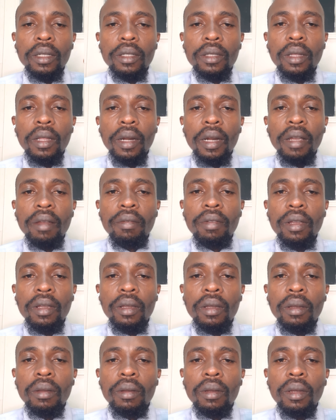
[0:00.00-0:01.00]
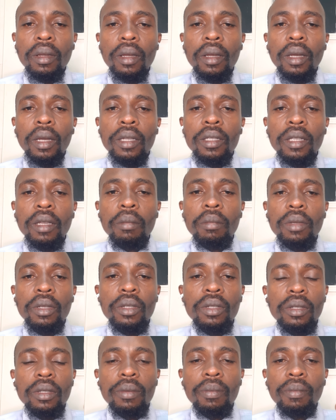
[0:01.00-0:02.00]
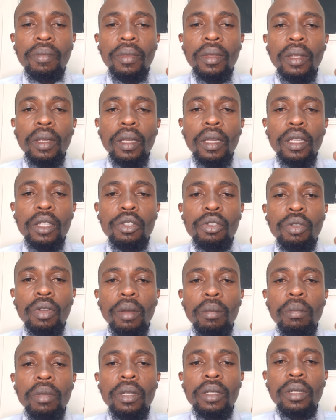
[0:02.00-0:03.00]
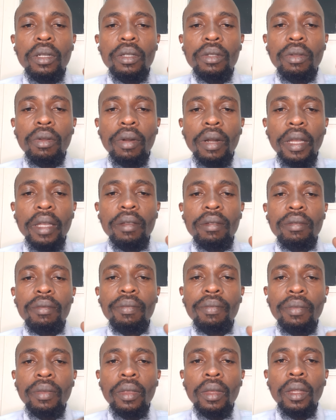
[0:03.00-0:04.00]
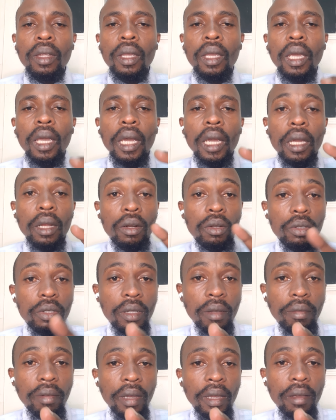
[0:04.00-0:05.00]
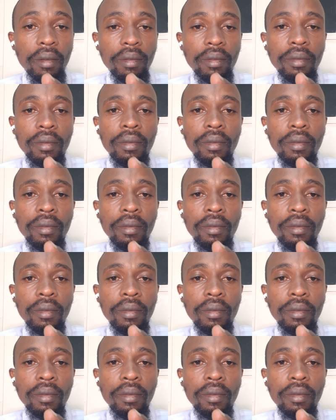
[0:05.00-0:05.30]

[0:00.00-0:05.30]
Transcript: Thriving SMEs, it's where business thrive and not survive.